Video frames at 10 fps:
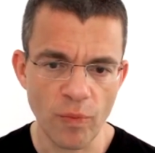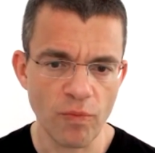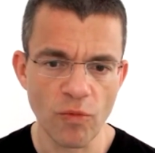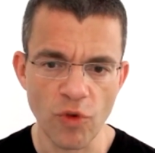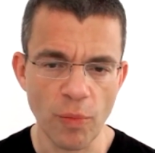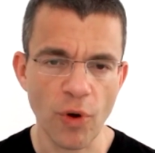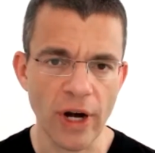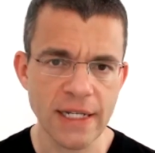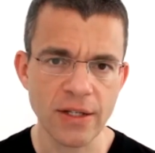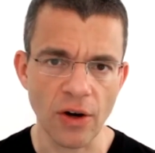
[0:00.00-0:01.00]

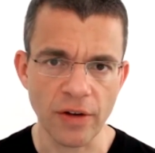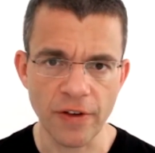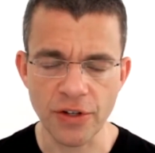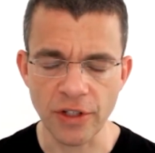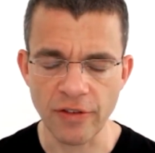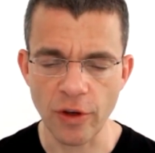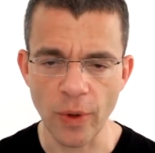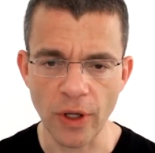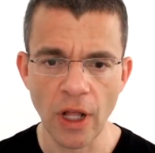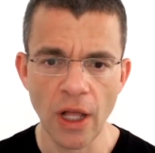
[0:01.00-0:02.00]
repressed artificially, if you
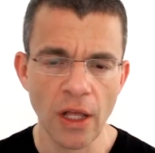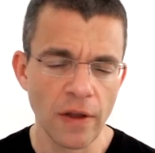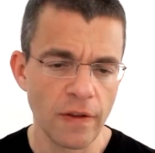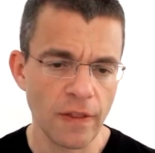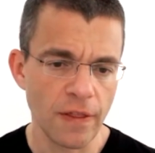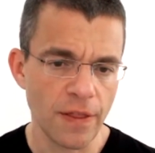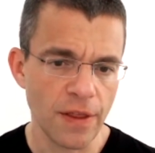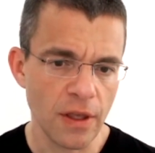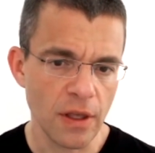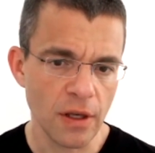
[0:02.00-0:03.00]
will.
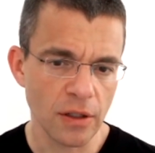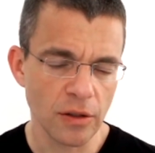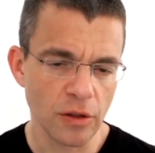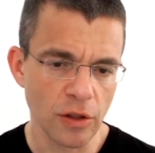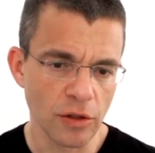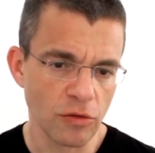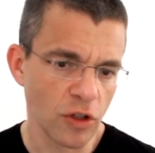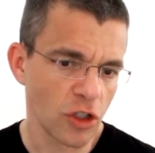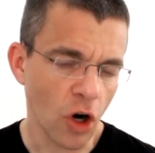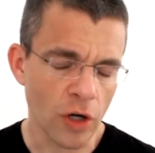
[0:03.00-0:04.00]
The
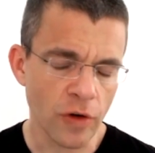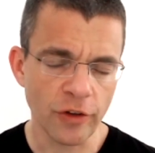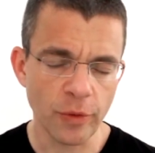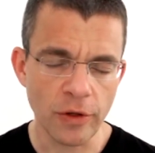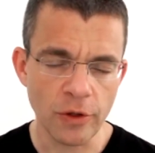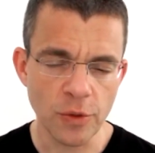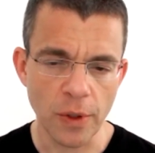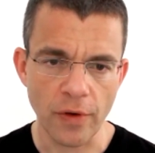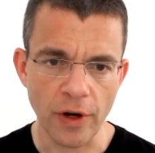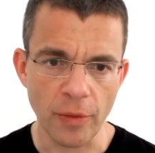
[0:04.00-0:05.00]
guardrails we use when we
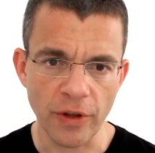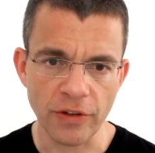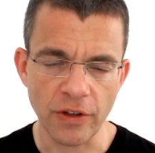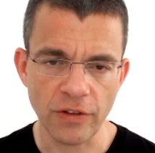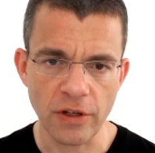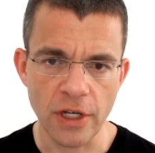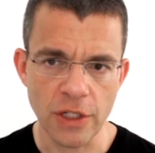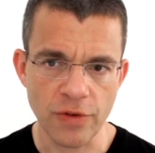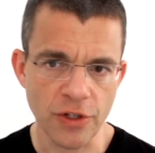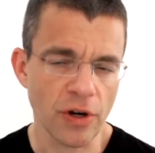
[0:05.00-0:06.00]
run our business is
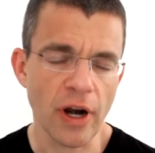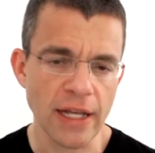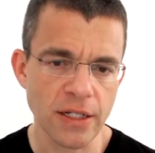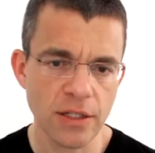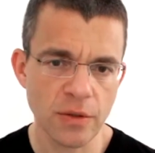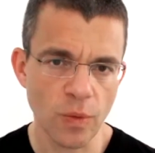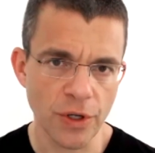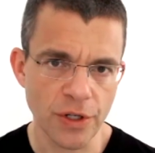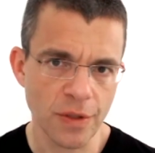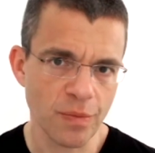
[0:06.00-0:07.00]
return on assets,
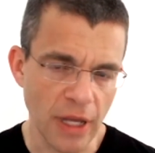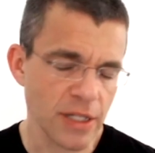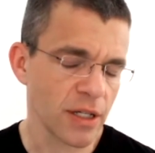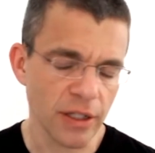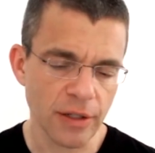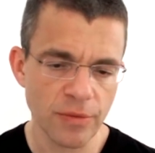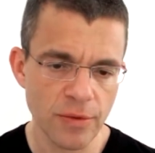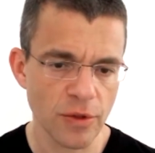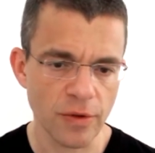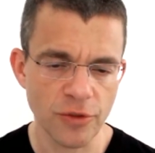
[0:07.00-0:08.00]
which is basically
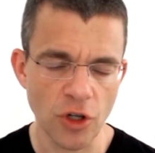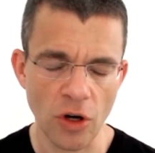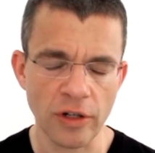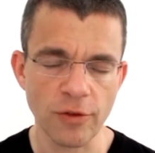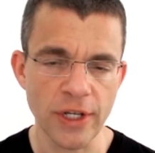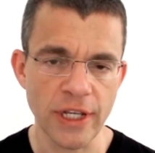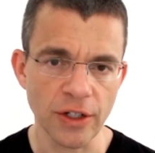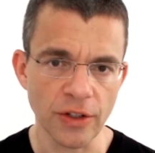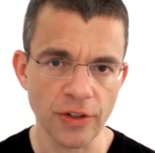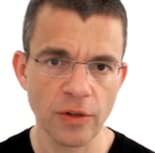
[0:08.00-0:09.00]
jargon for
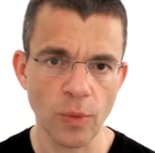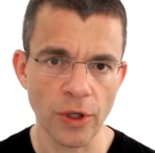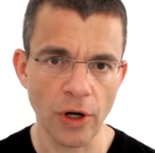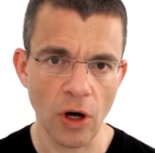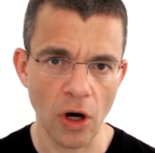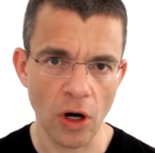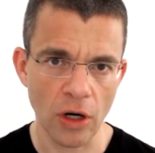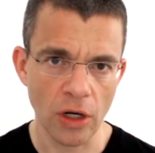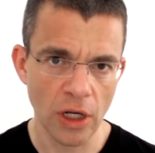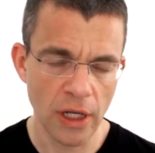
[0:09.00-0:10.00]
yield. What
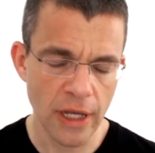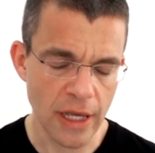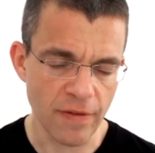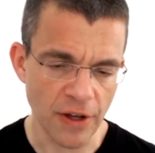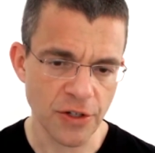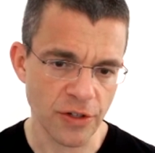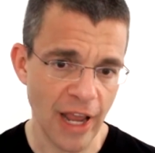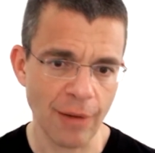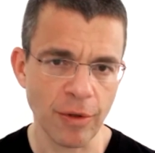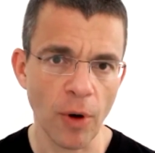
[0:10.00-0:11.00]
are investors or
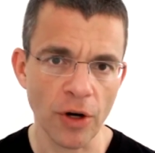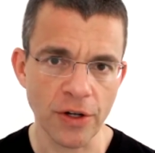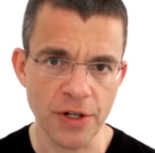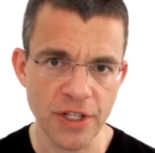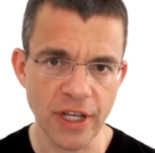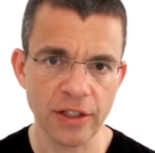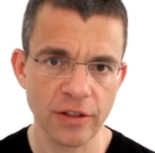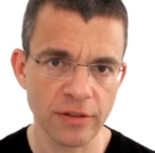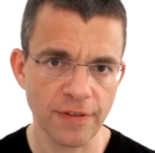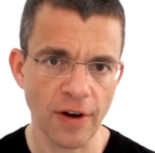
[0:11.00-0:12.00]
capital partners get
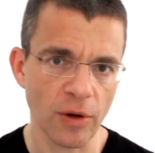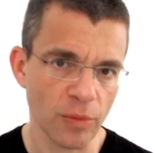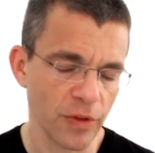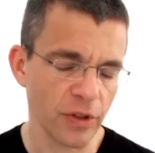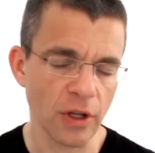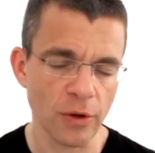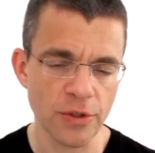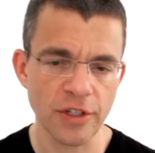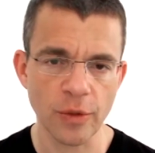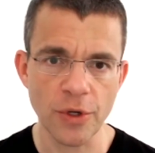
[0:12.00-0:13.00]
from the loans
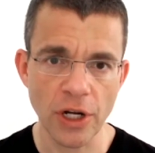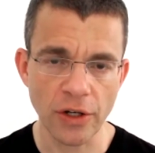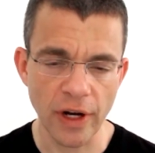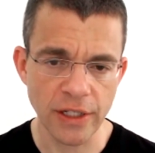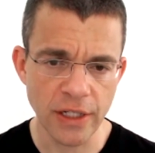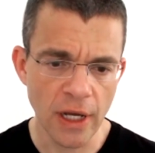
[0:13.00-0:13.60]
that we generate